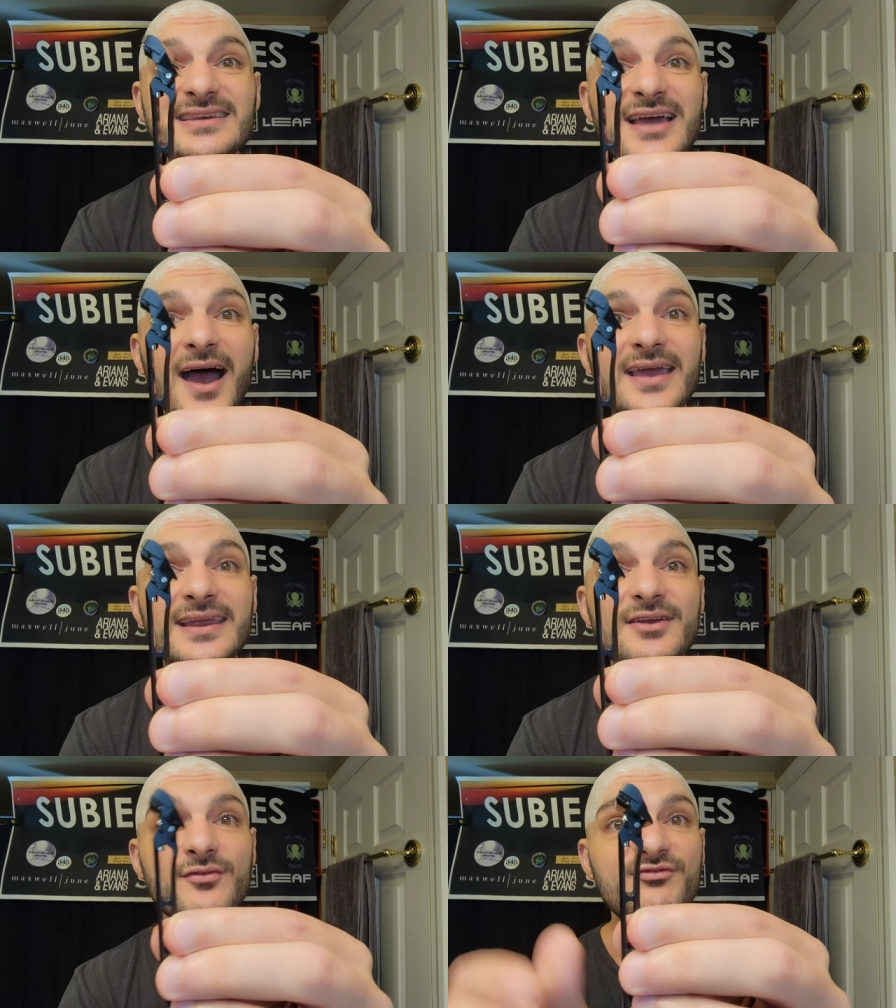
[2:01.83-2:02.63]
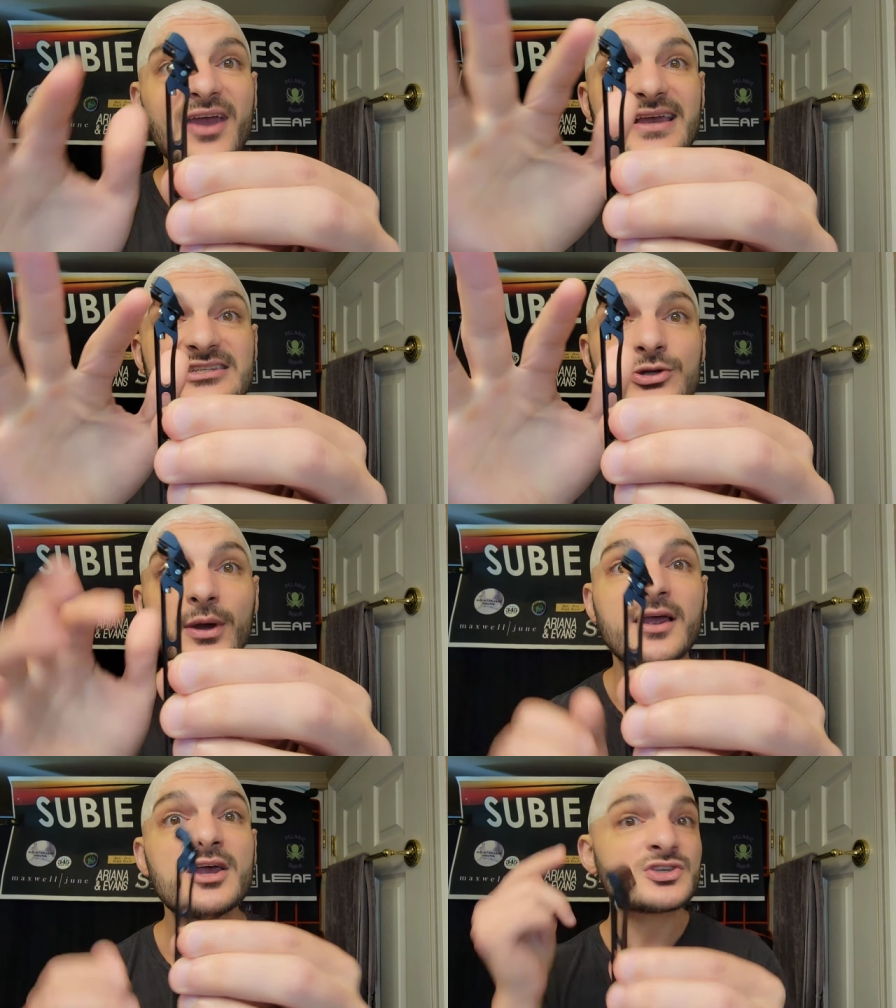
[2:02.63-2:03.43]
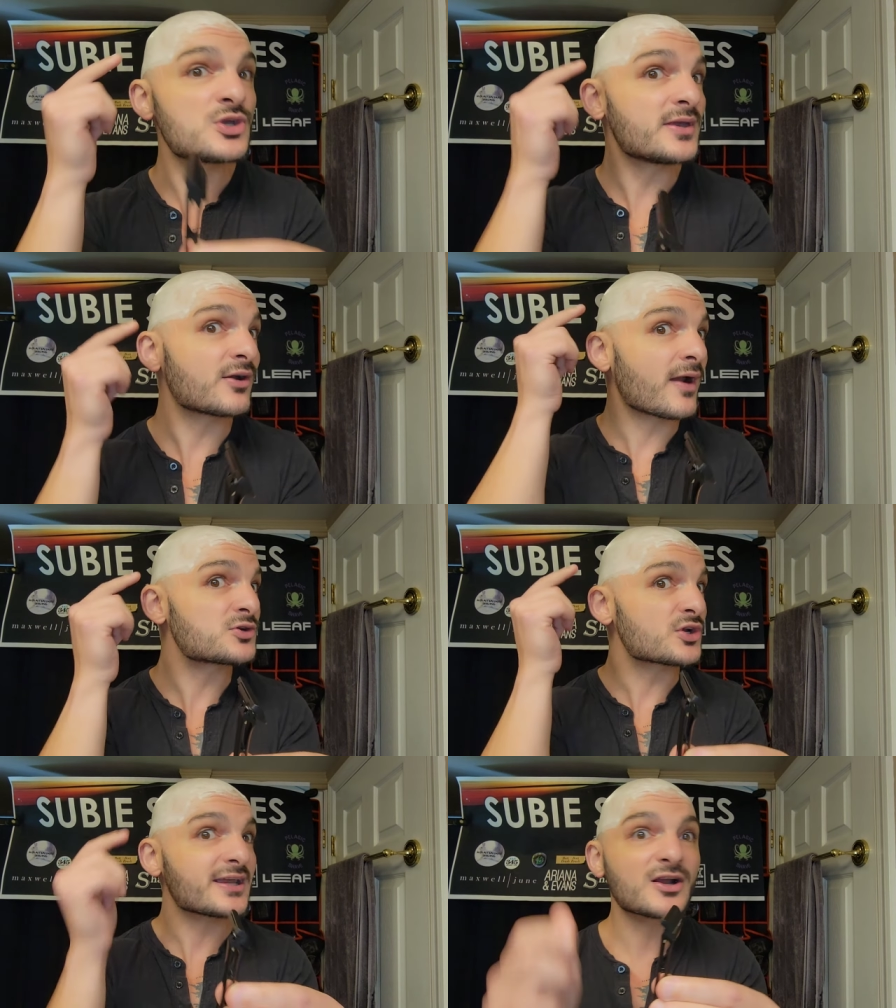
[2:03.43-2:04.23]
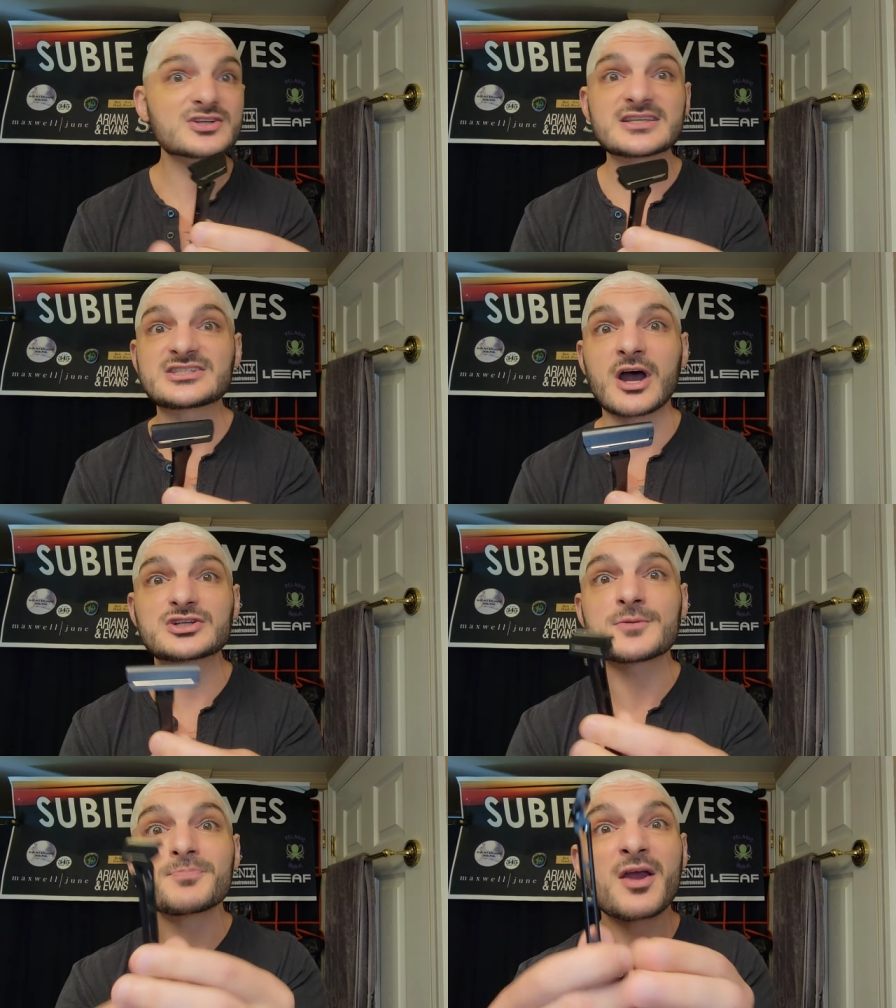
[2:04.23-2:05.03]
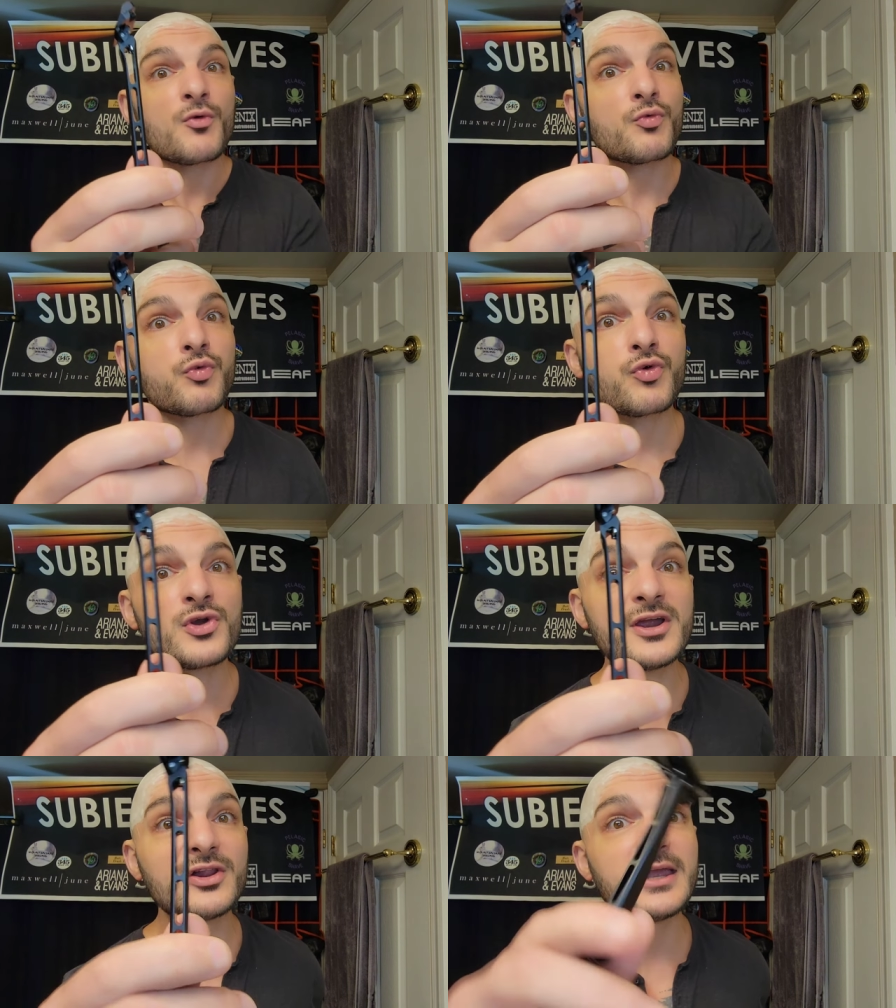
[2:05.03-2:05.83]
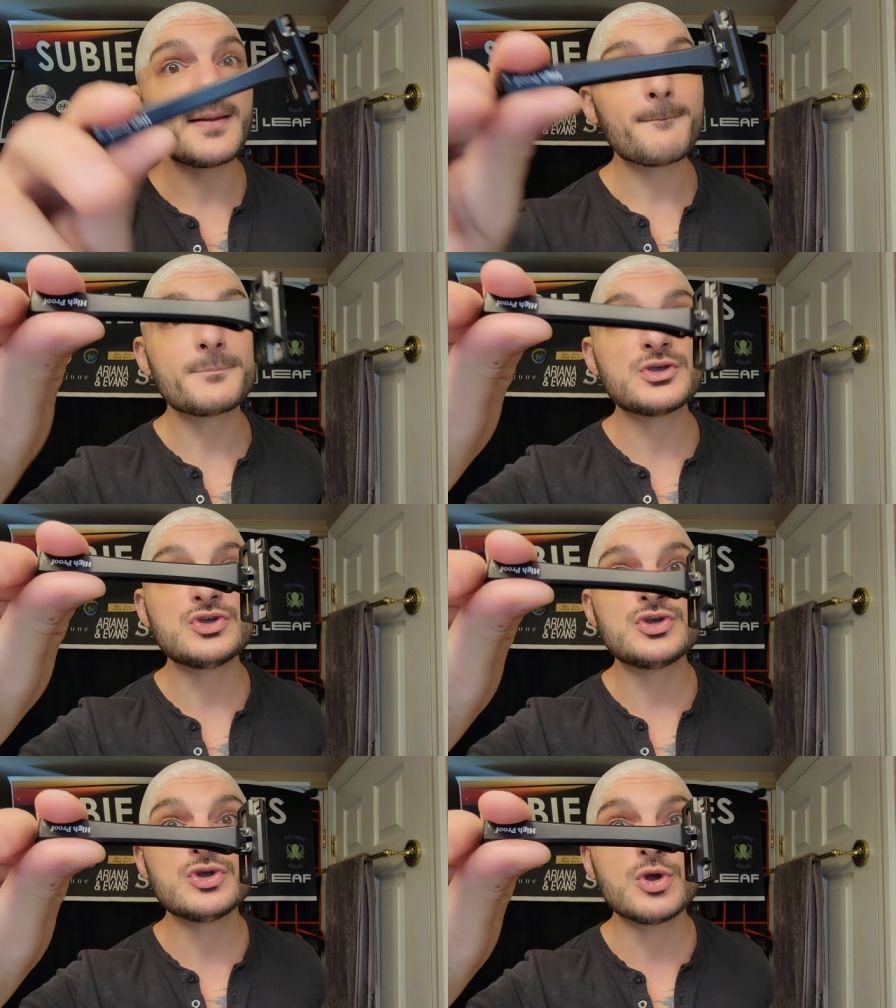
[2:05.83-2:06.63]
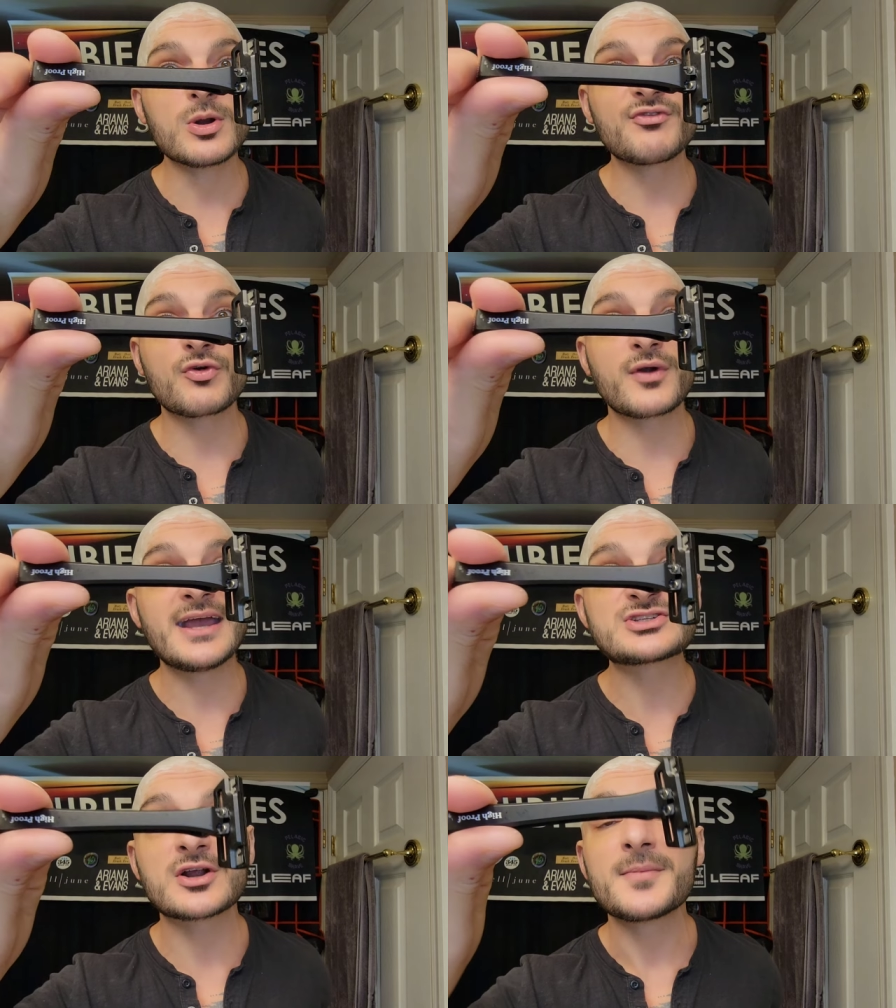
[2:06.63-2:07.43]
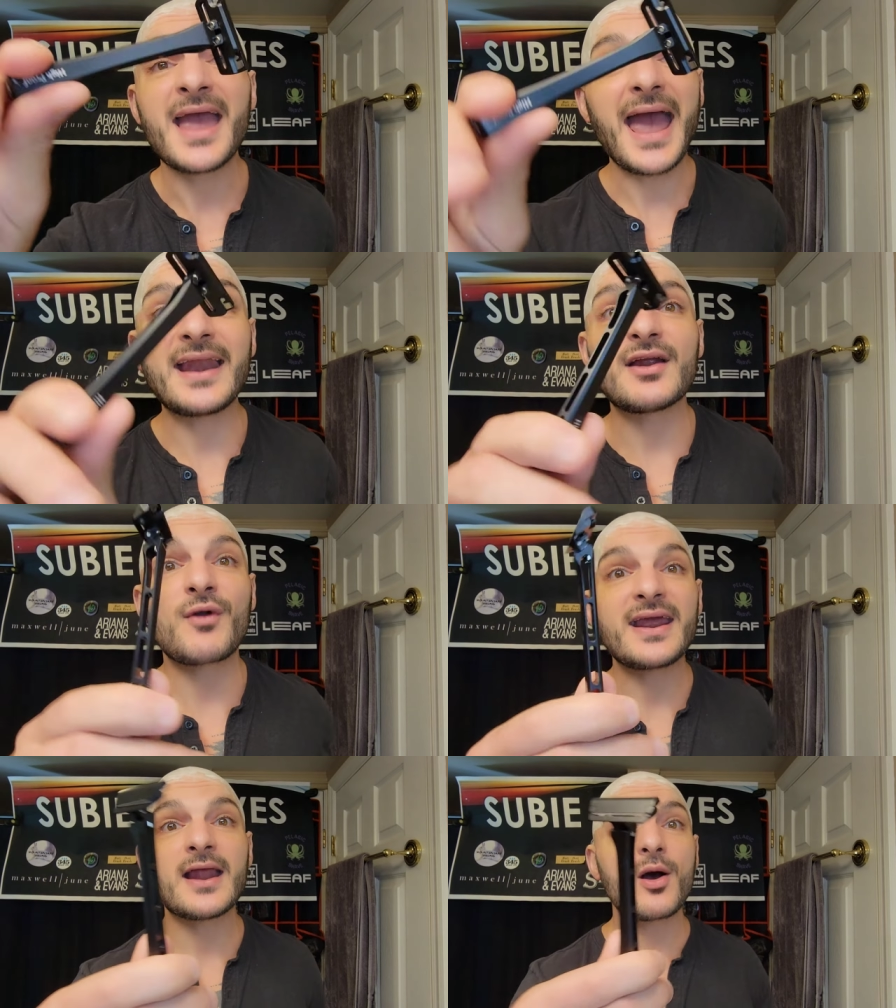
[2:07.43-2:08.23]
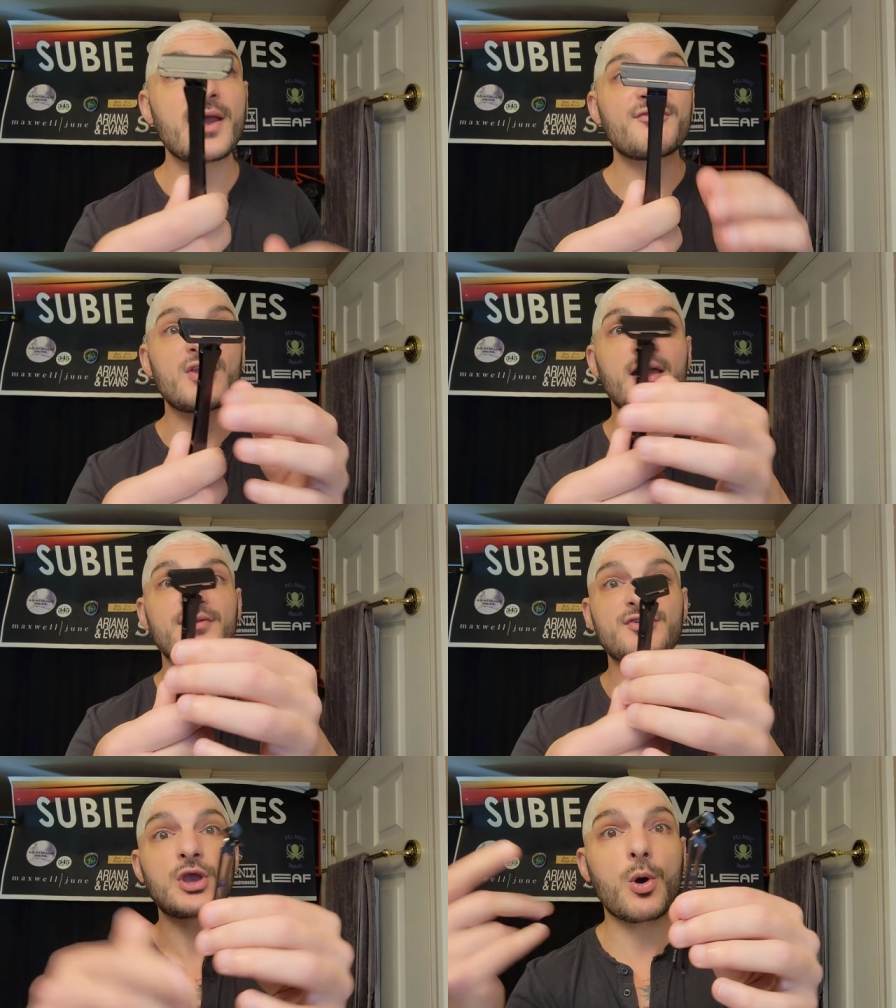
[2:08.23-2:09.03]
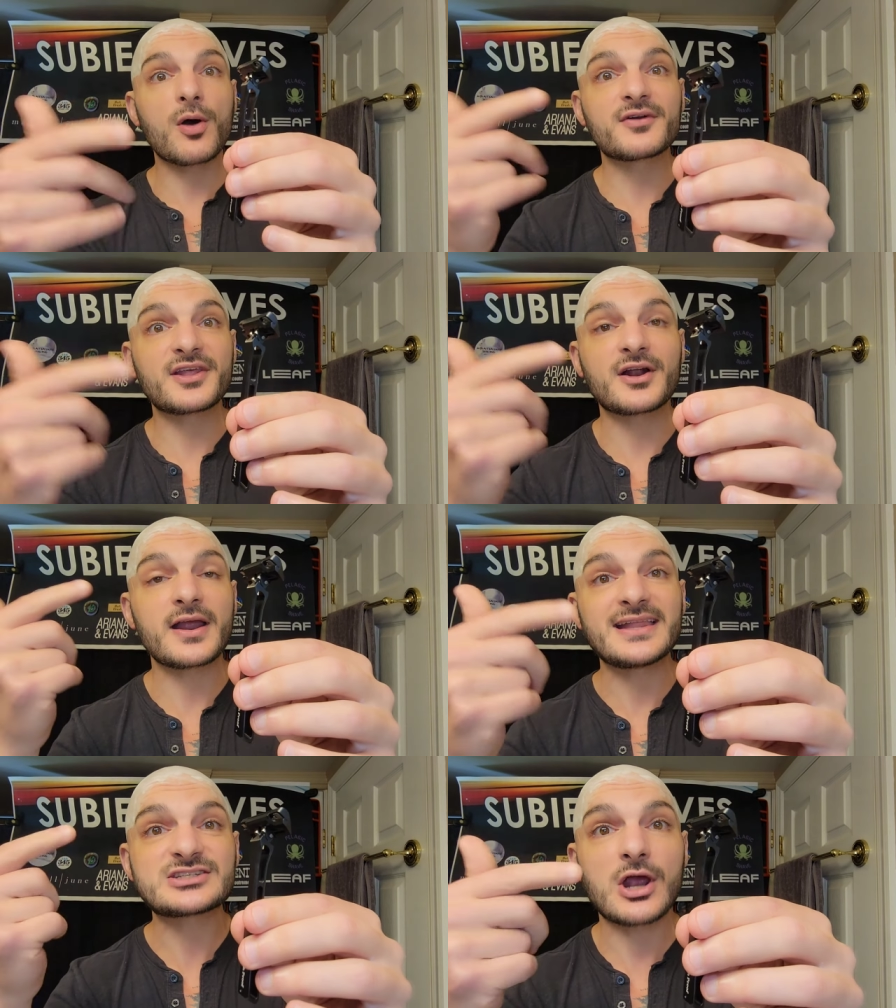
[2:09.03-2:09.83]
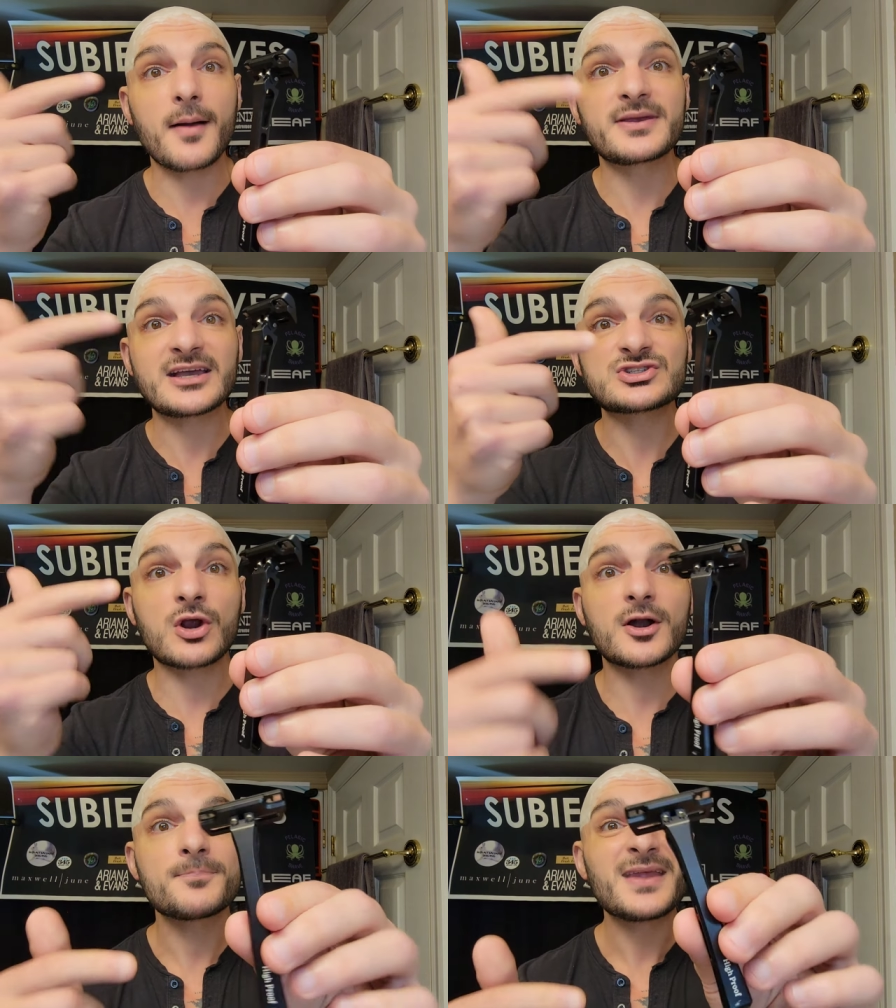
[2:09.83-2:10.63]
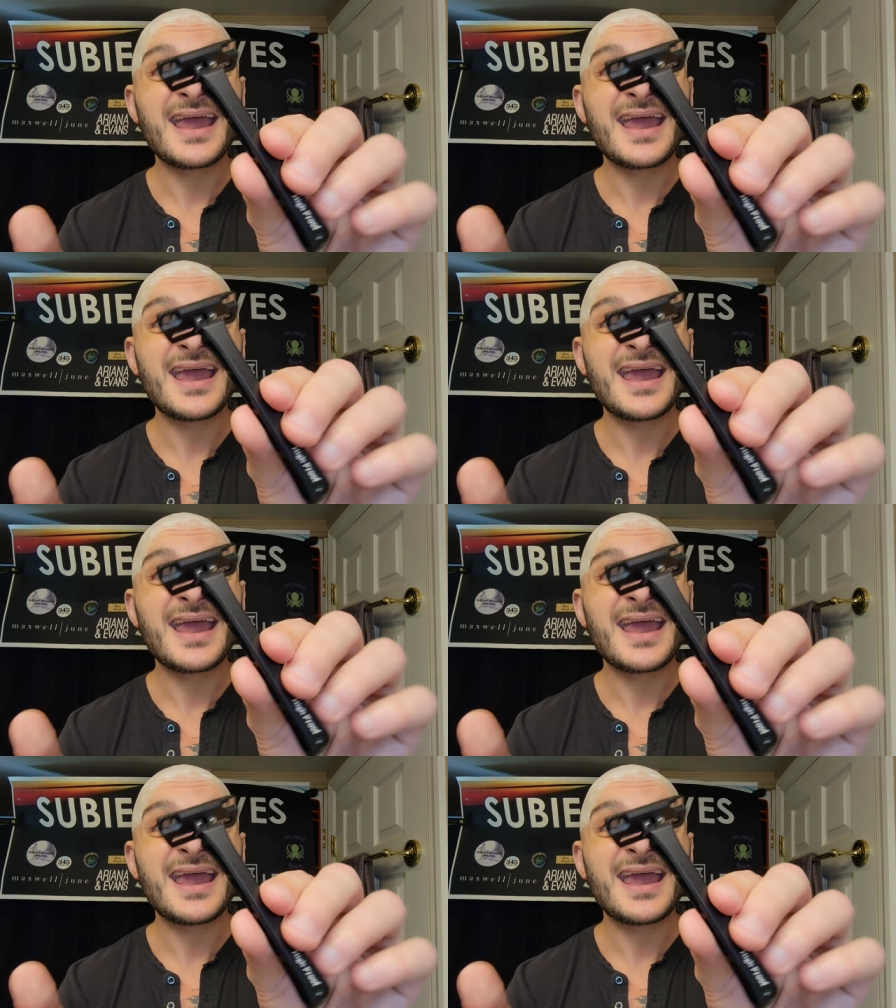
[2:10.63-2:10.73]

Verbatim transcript: tiny face to it. So you can get around your ears and such, really beautiful razor. And right now, if you uh, go on to their um, Kickstarter,